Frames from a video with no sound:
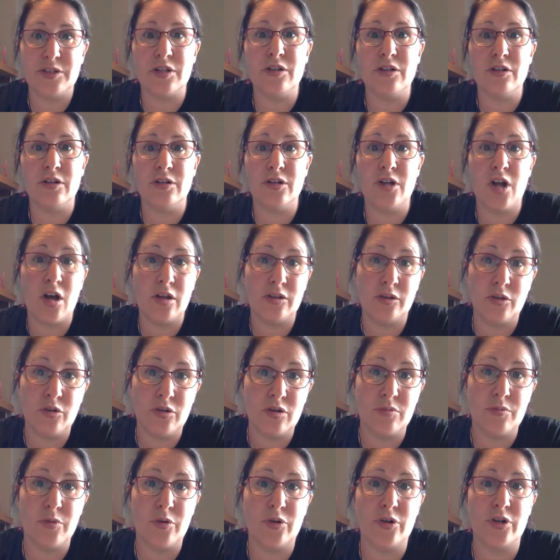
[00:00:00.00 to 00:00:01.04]
your
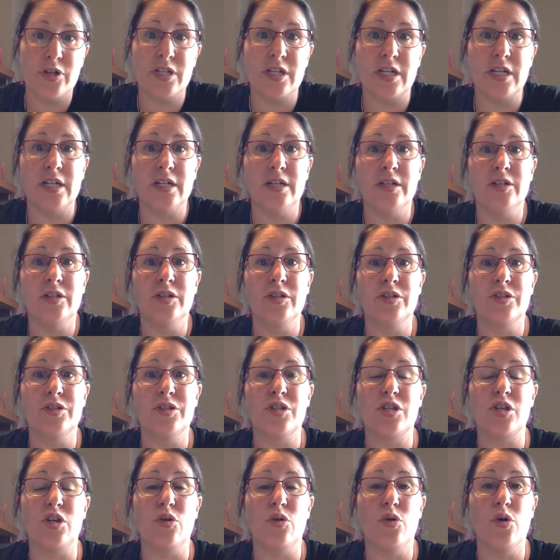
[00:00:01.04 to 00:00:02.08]
non-locomotor
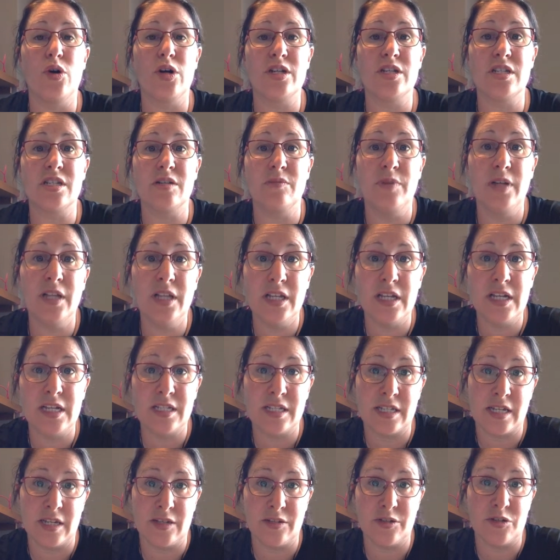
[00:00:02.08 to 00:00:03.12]
skills, your stability
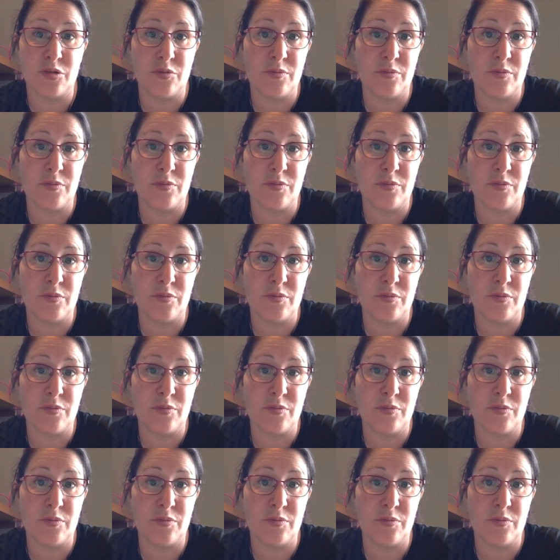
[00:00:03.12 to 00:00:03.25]
skills.